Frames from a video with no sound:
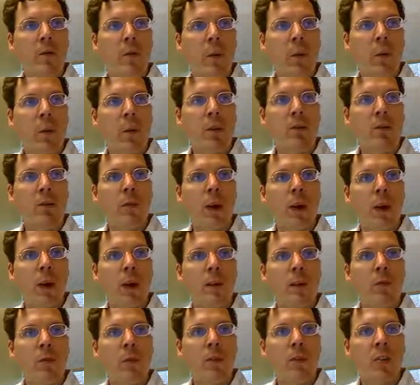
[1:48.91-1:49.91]
4,
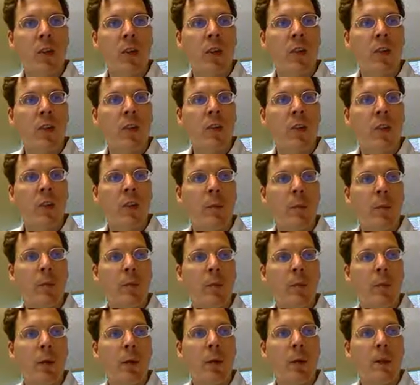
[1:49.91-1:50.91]
5, 6 and
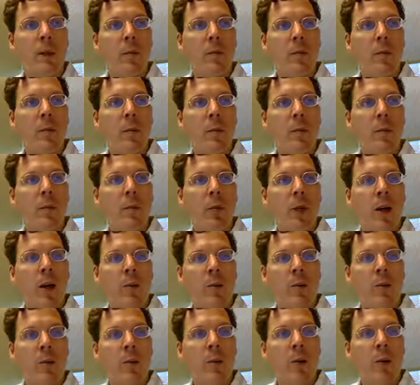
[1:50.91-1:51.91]
multiply them
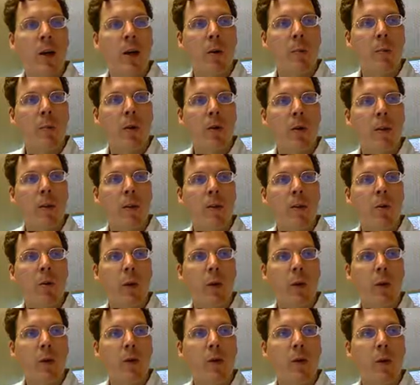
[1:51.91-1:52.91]
times the probability that the
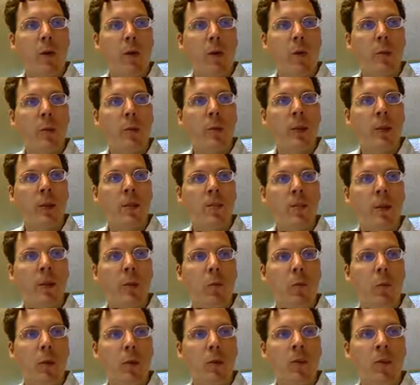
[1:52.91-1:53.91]
random variable takes them,
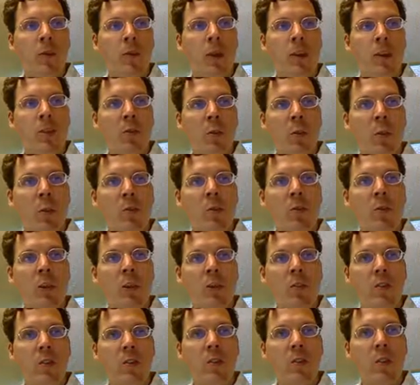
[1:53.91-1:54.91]
1/6,
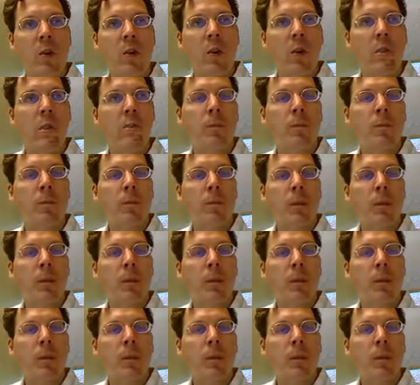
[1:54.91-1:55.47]
1/6, and so on.